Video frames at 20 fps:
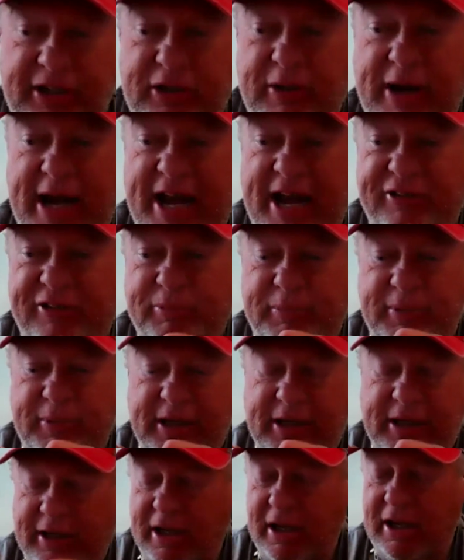and you ask
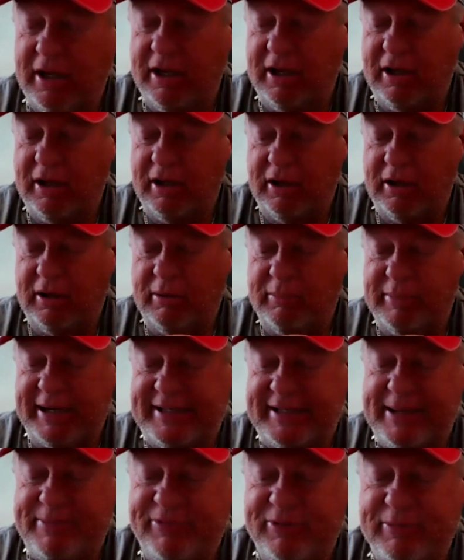me, well, my
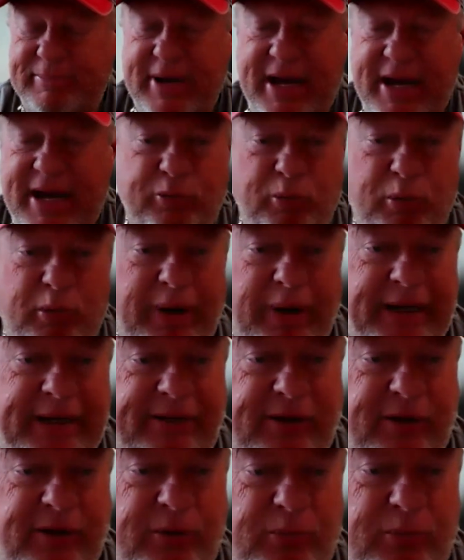team's a mess, what do I
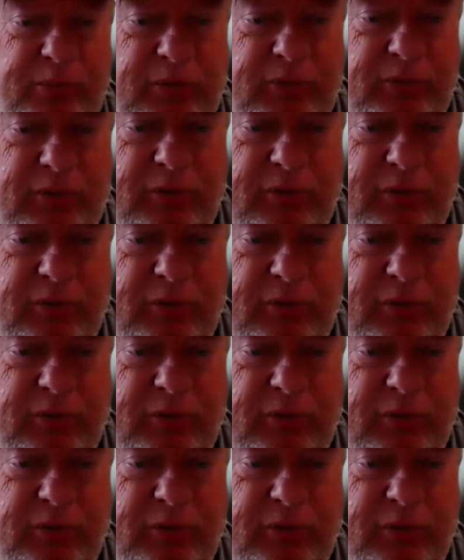do?